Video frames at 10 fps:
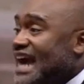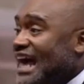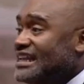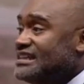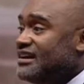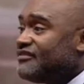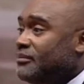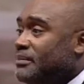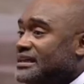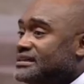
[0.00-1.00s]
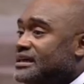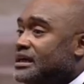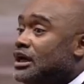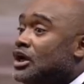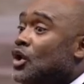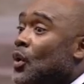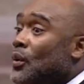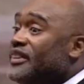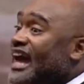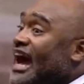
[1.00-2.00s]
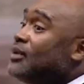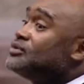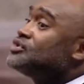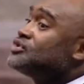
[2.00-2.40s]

of the blessing without sorrow.